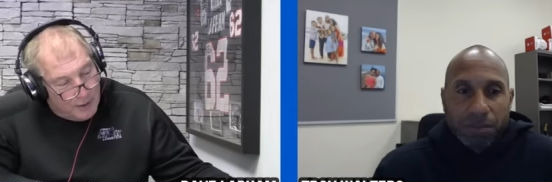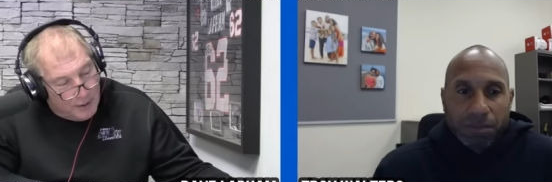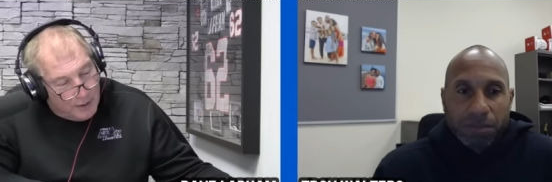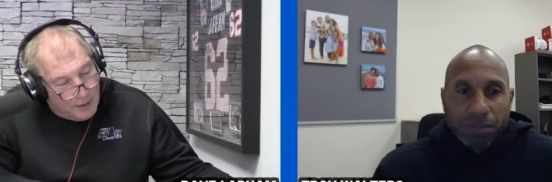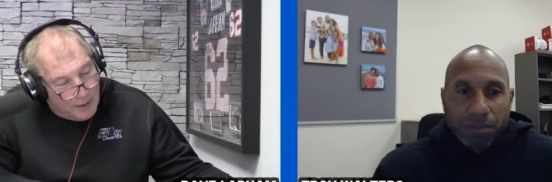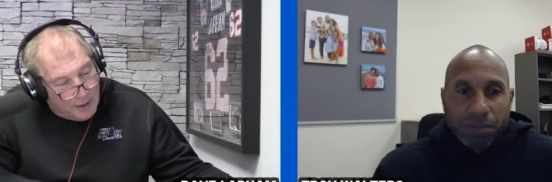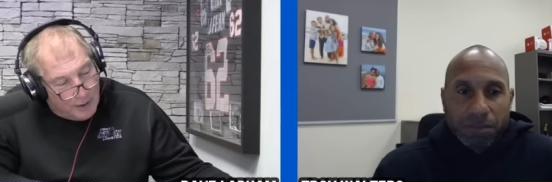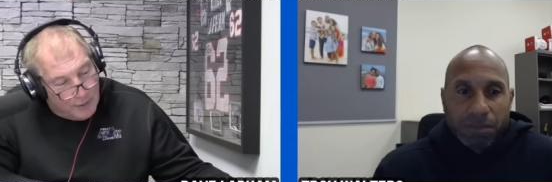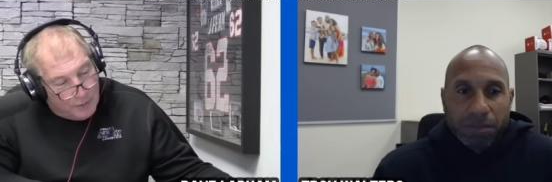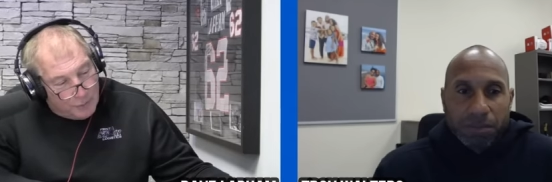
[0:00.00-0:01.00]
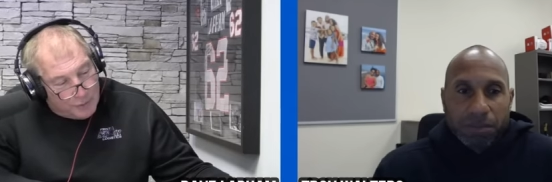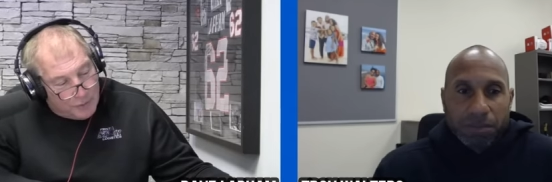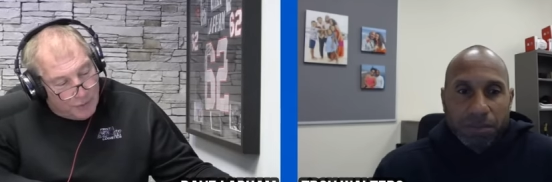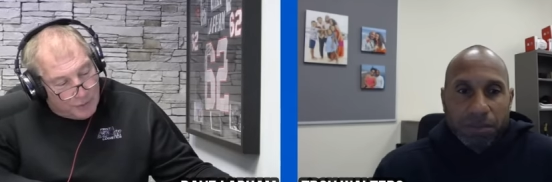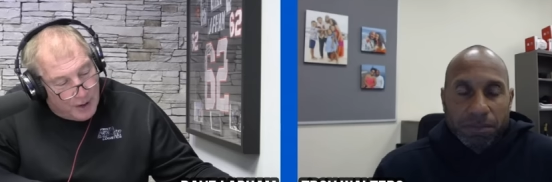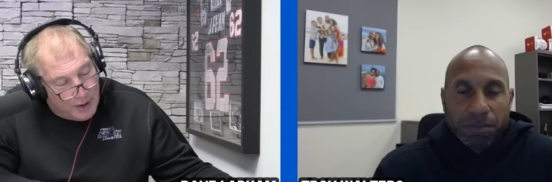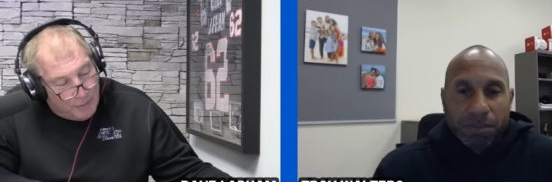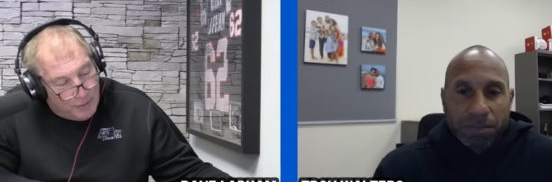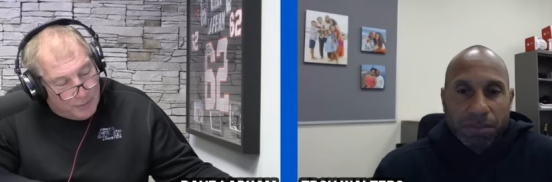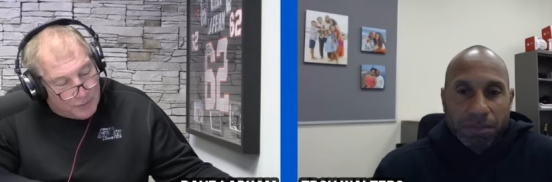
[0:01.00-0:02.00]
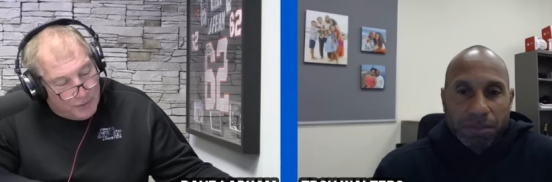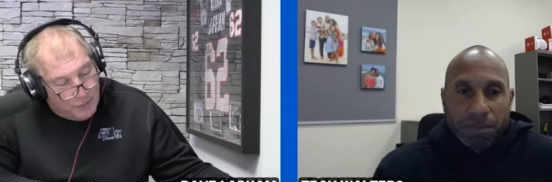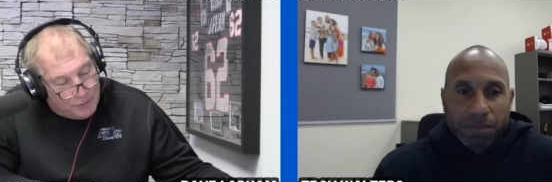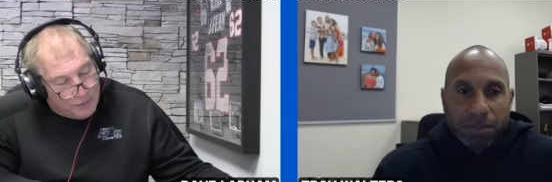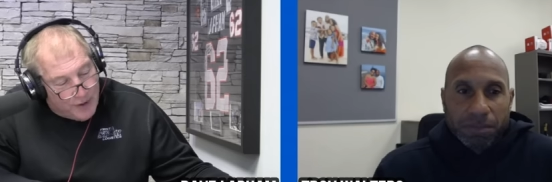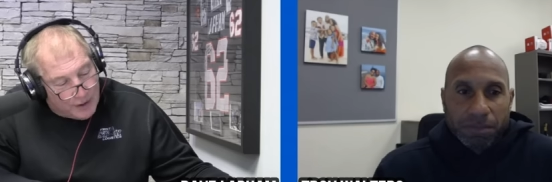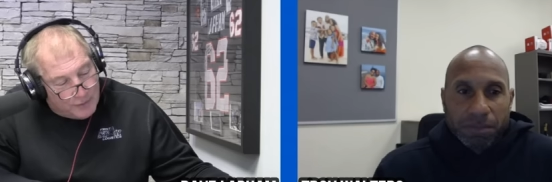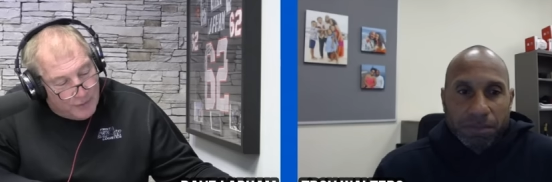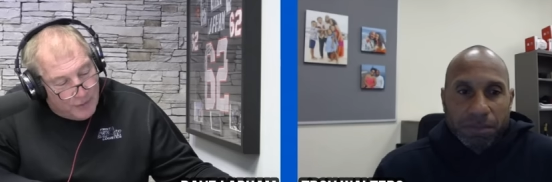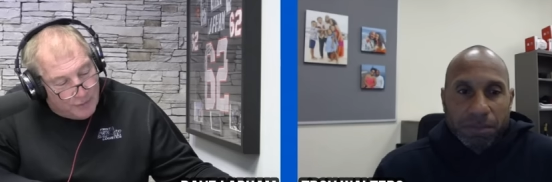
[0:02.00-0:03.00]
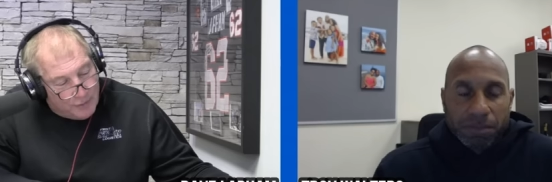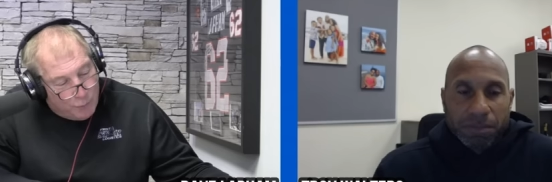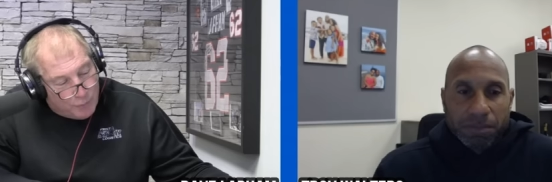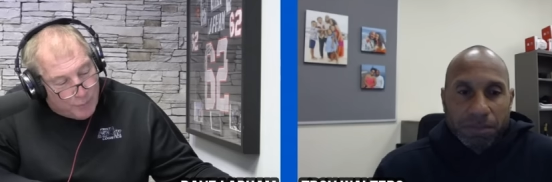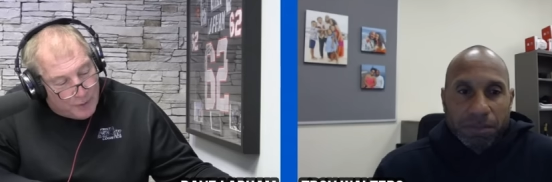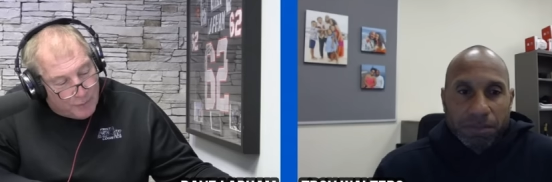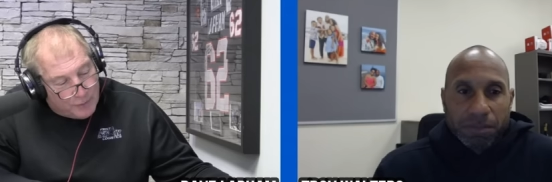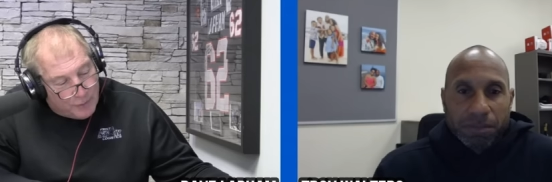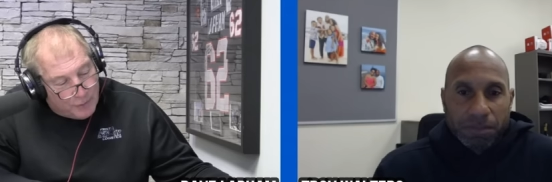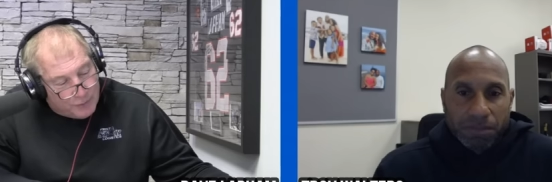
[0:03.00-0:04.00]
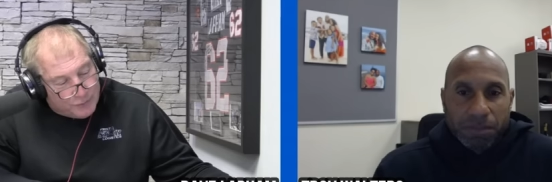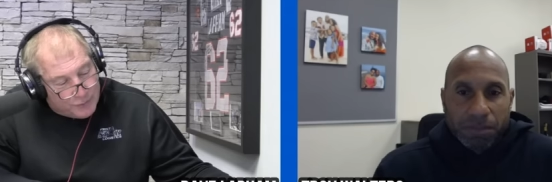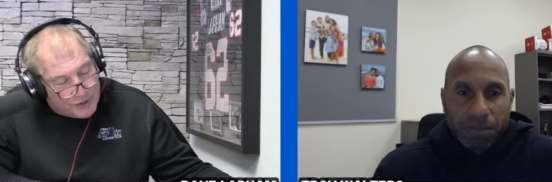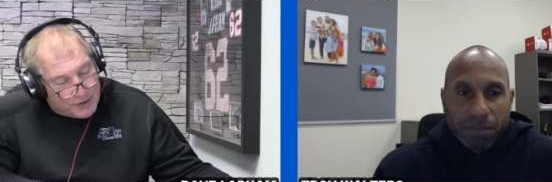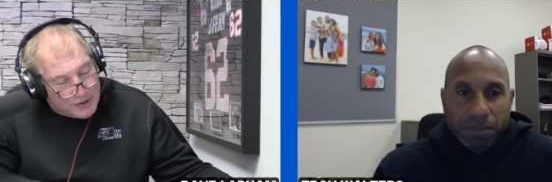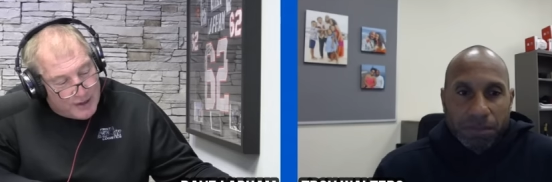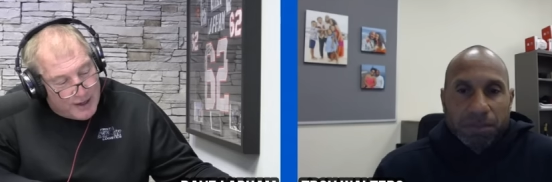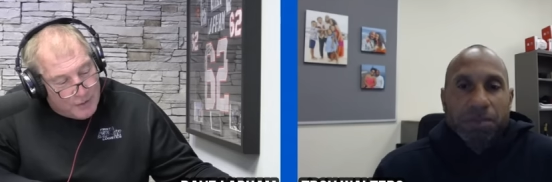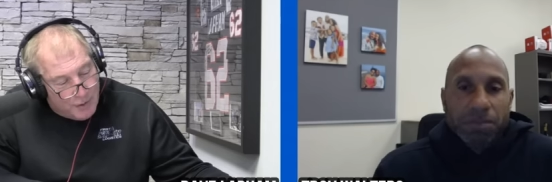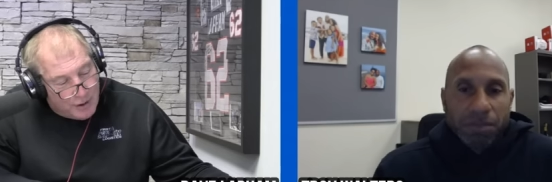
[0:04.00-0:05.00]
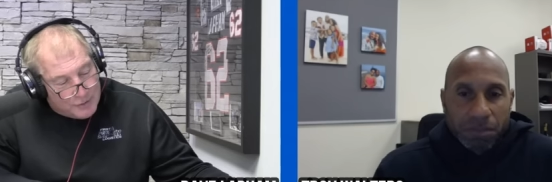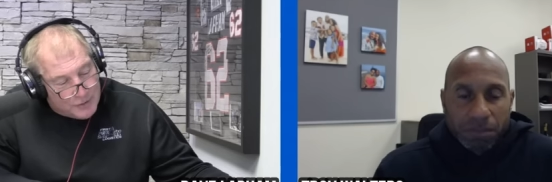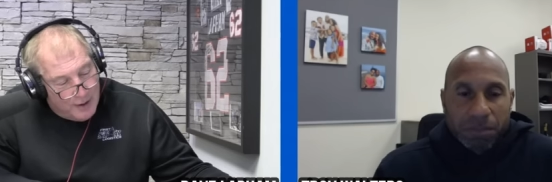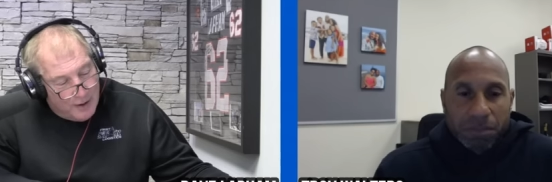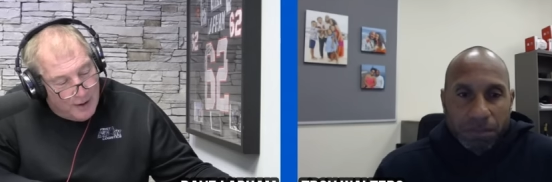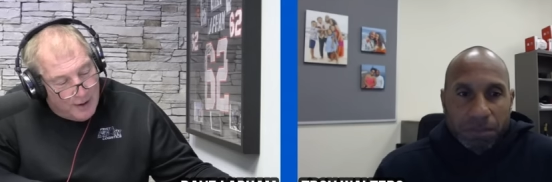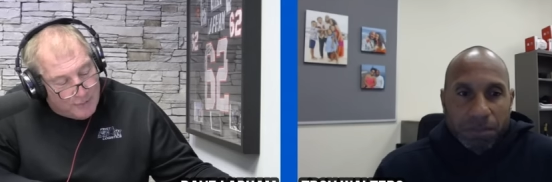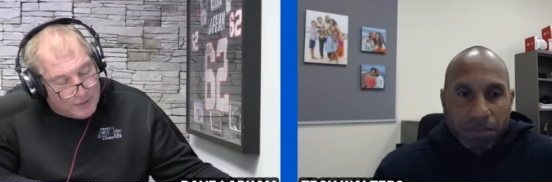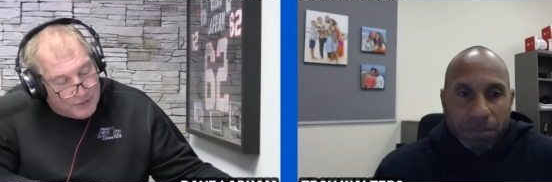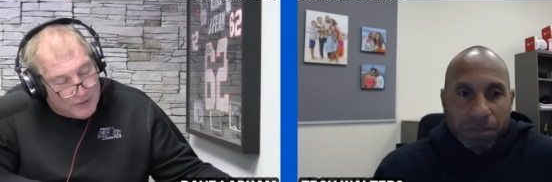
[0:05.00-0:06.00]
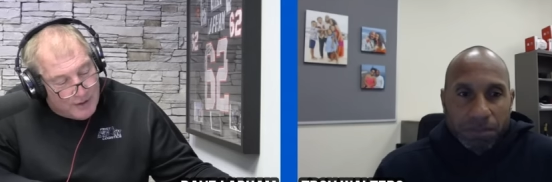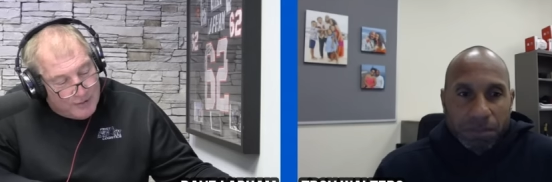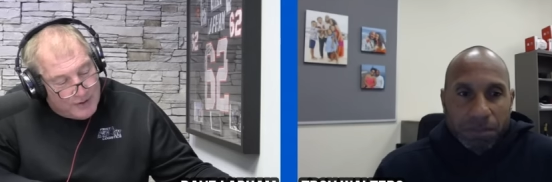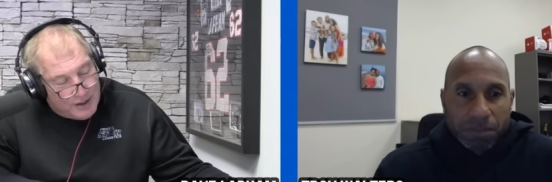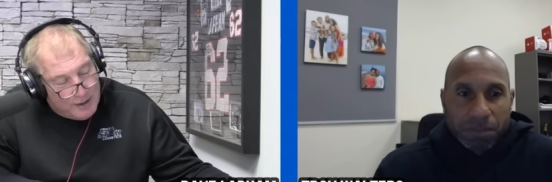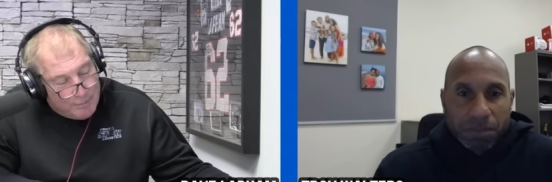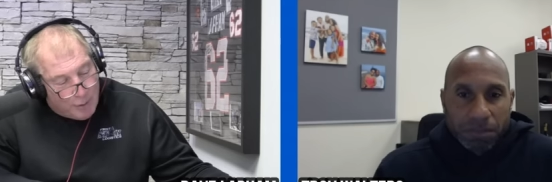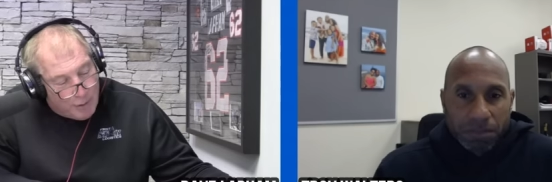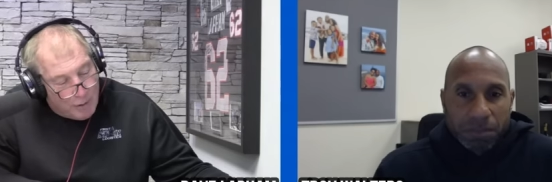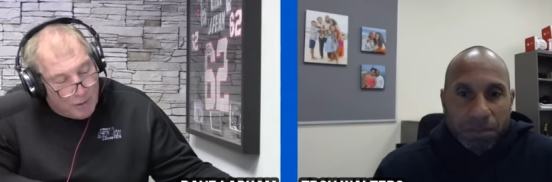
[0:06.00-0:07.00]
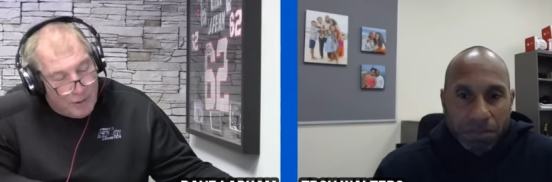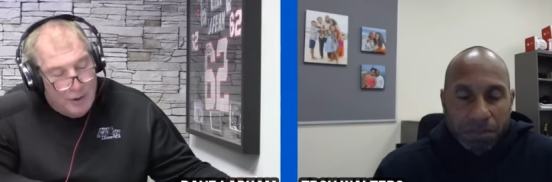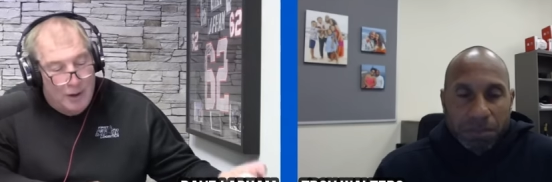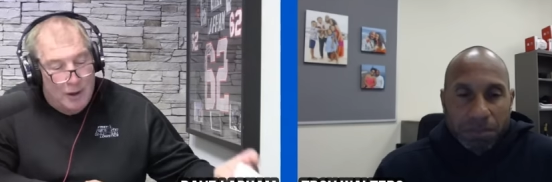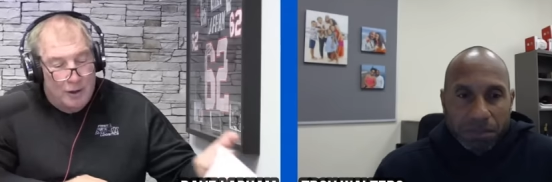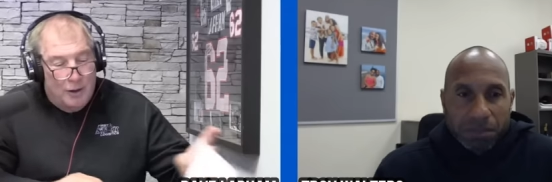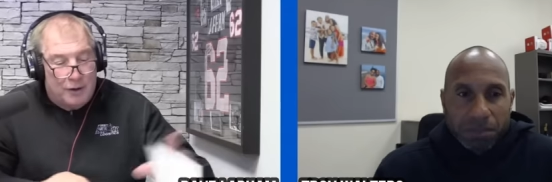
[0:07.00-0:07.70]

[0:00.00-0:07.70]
Speaker 1: uh, the return game, he was a huge factor. There are four punt returns for 68 yards, average 17 per along a